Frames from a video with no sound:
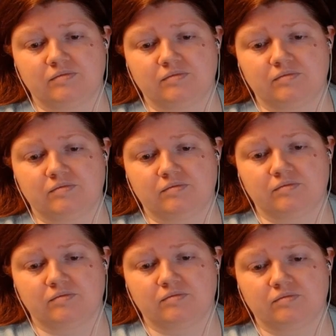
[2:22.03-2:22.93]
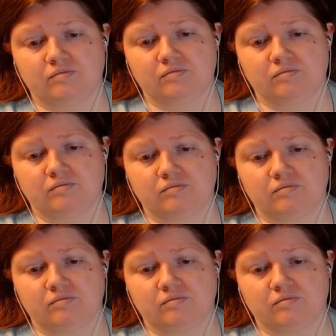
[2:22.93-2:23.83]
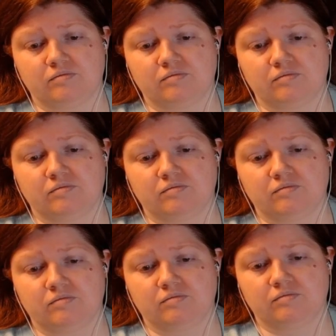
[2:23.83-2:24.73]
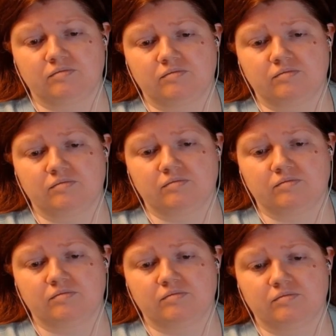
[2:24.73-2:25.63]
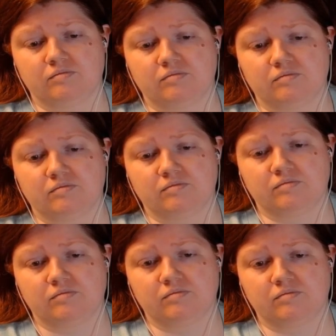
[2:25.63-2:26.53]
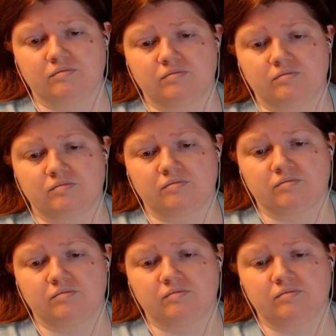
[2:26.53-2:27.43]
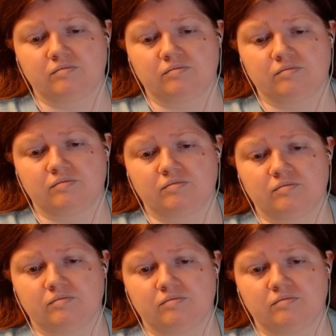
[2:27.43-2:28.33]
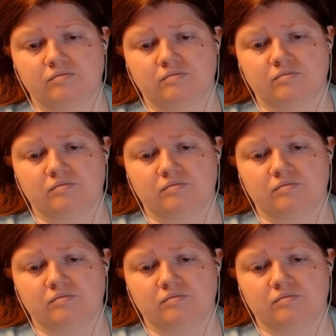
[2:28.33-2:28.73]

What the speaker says: (not speaking)